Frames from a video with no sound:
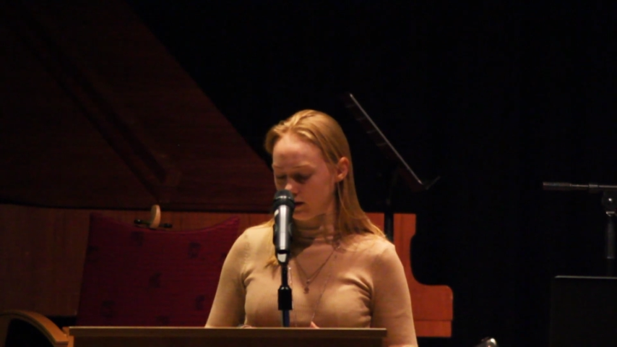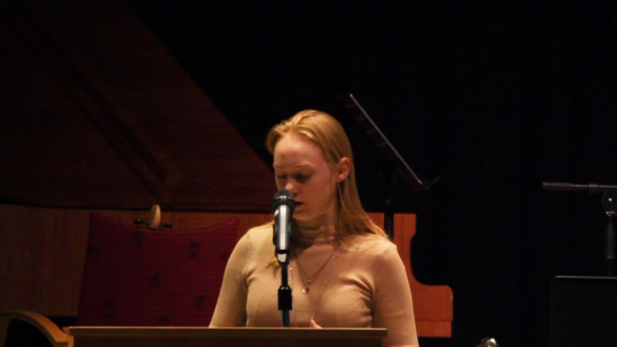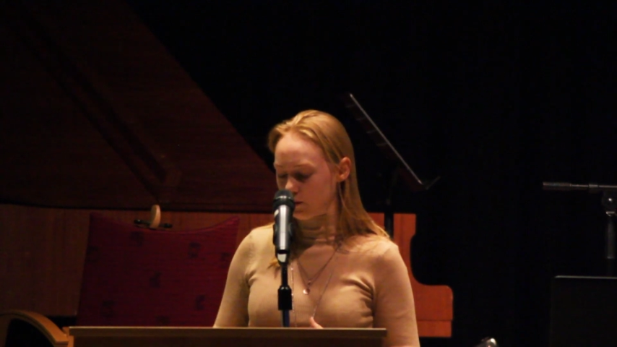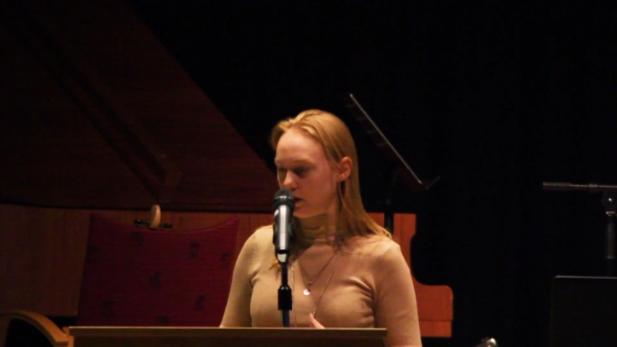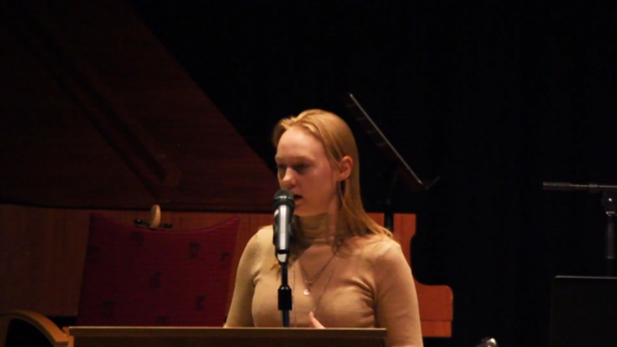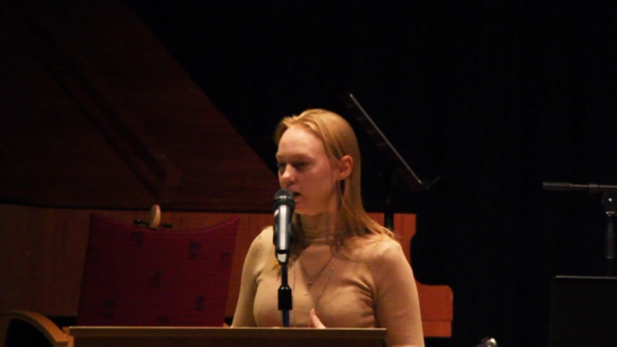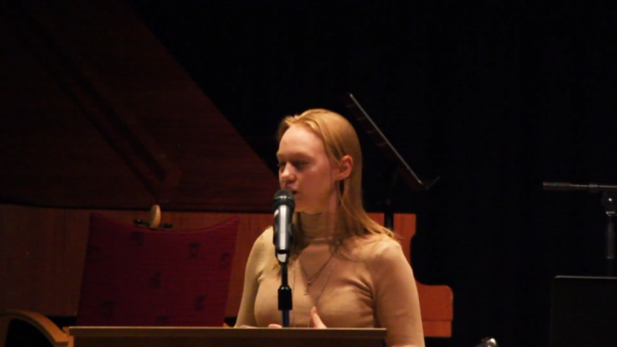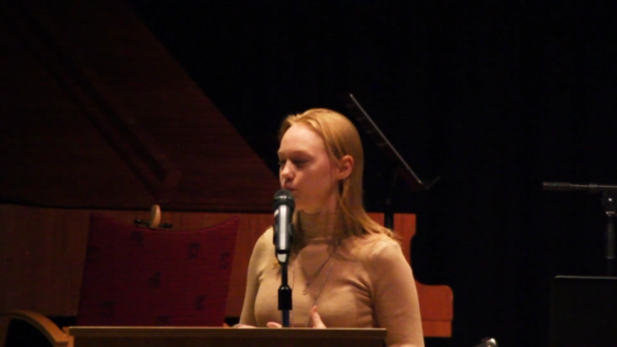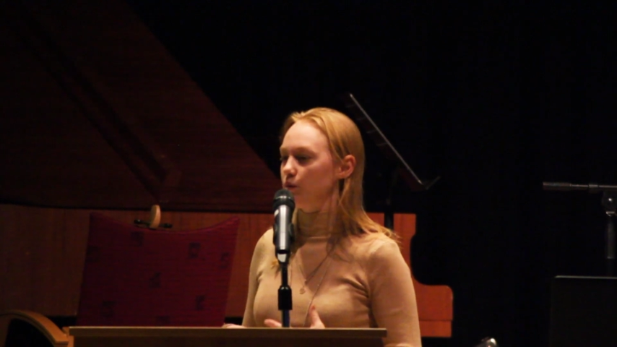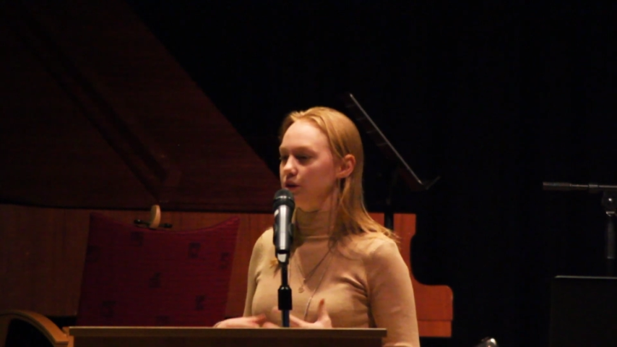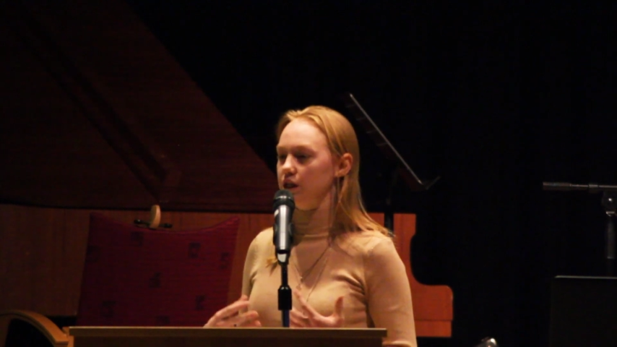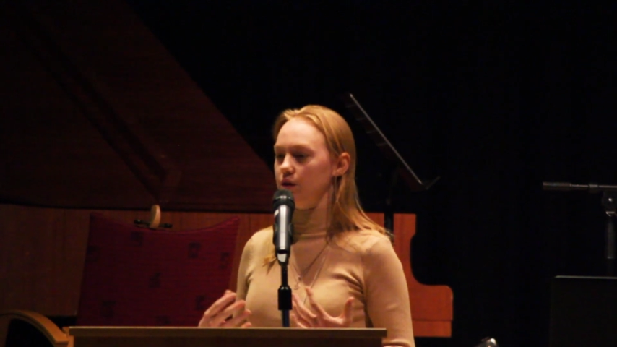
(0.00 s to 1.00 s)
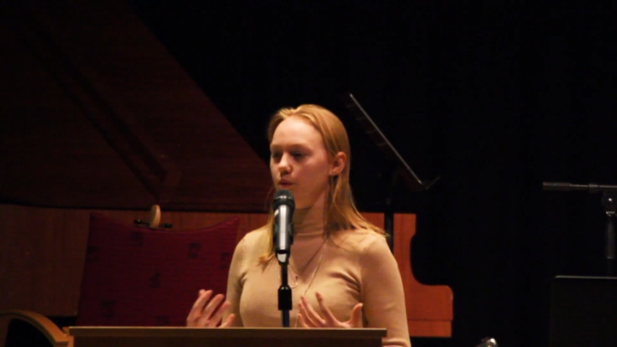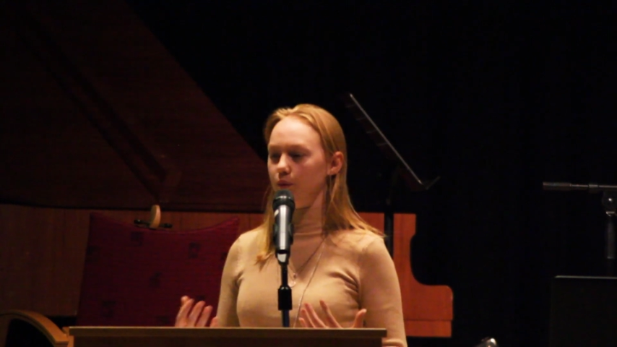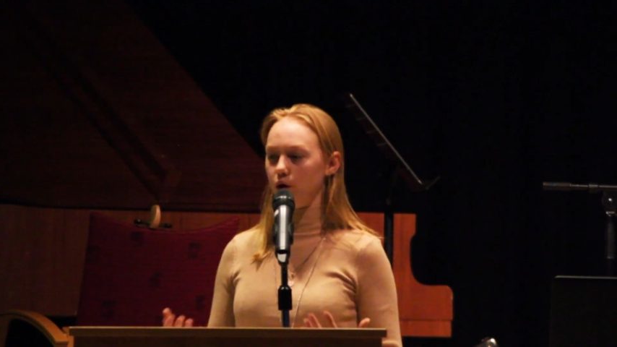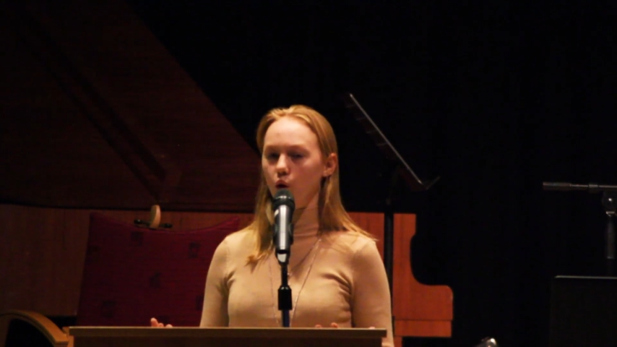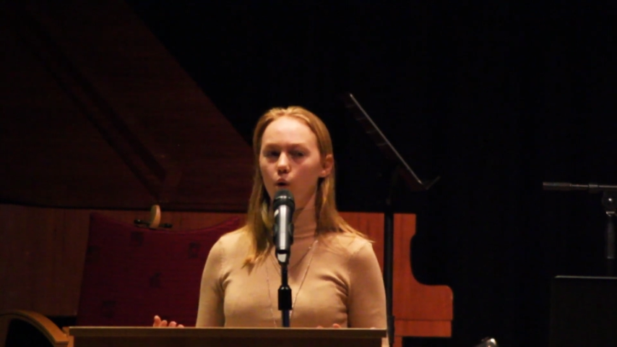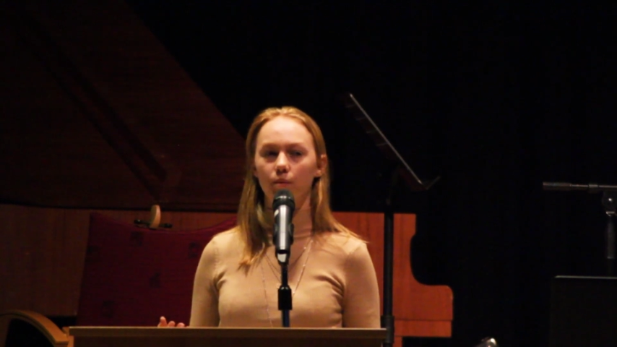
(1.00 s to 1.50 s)
The real is what we see when
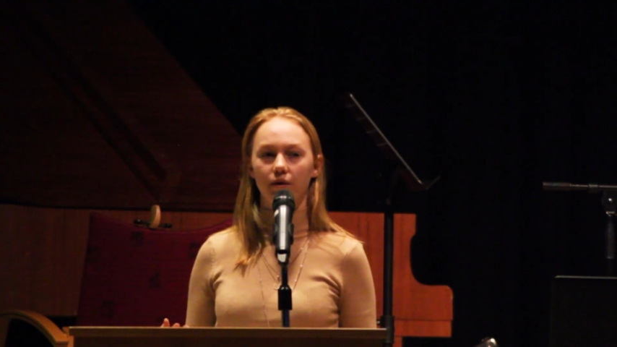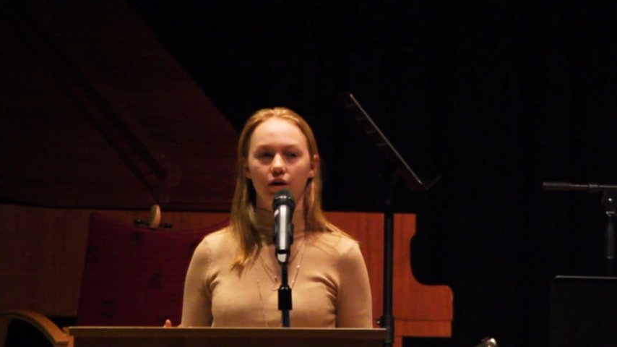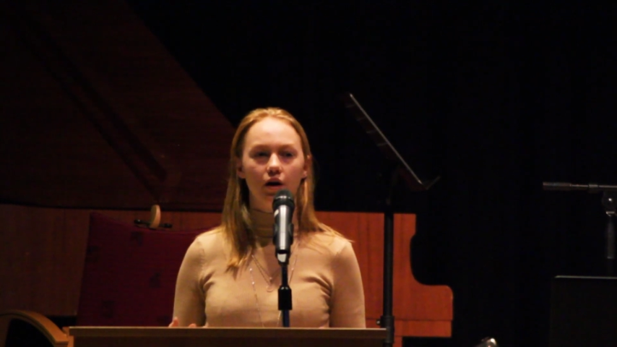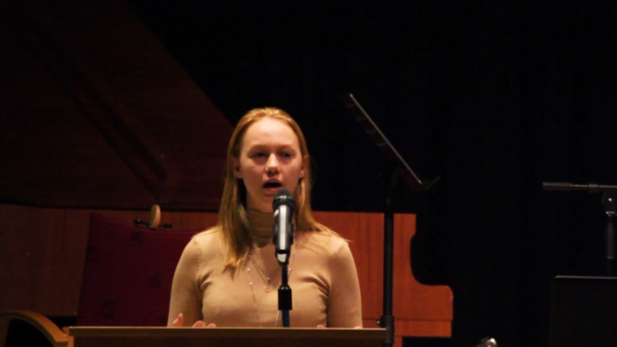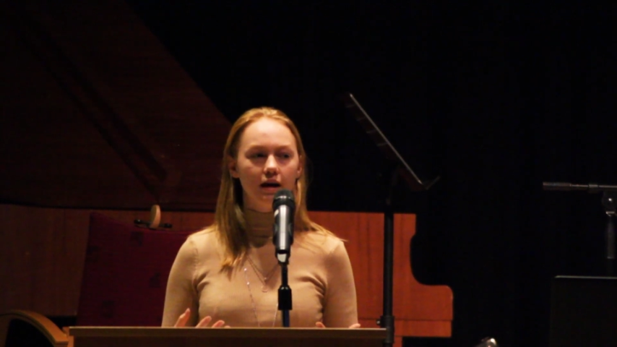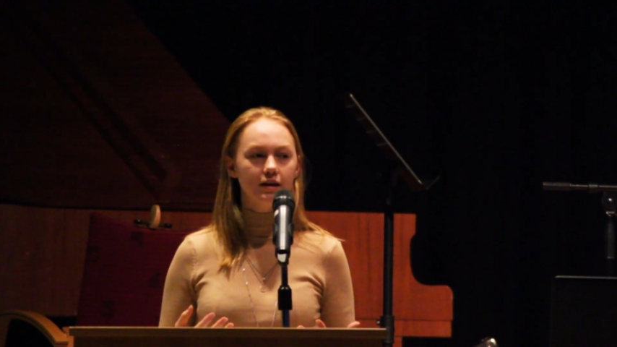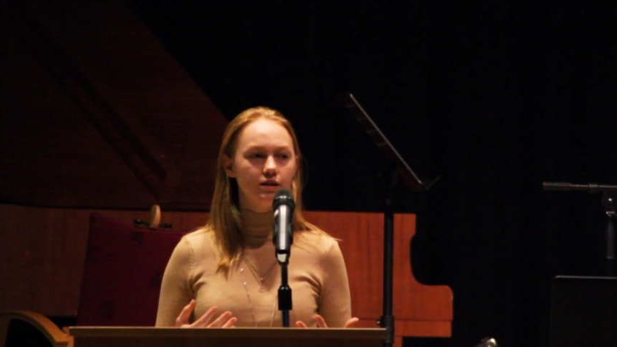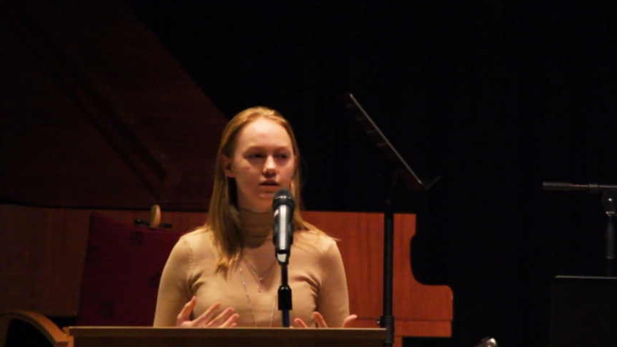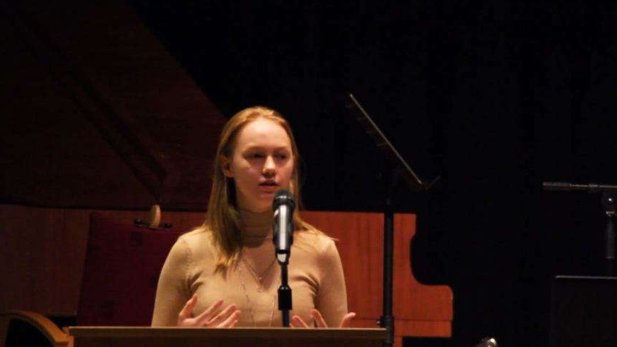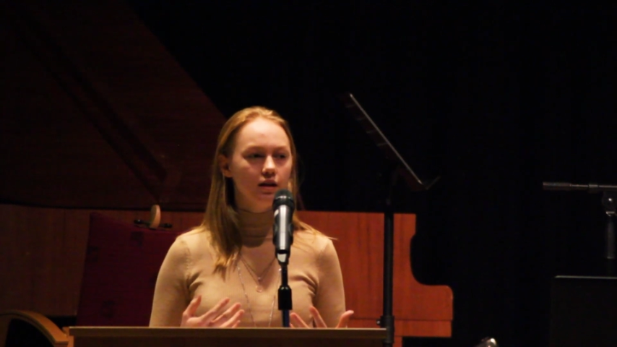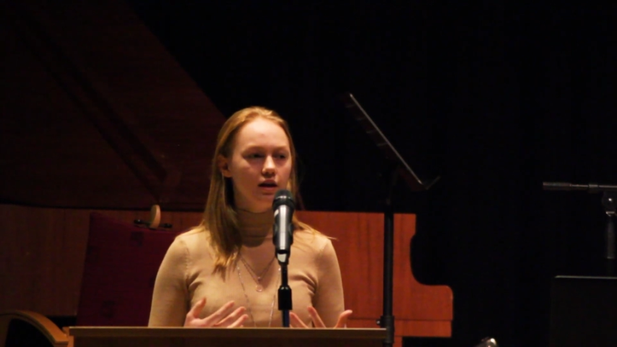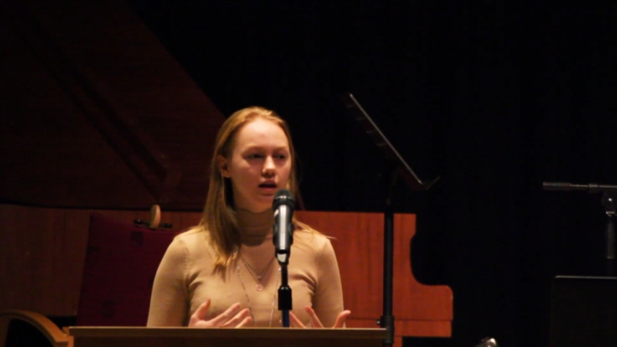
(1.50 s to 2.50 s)
we open our eyes.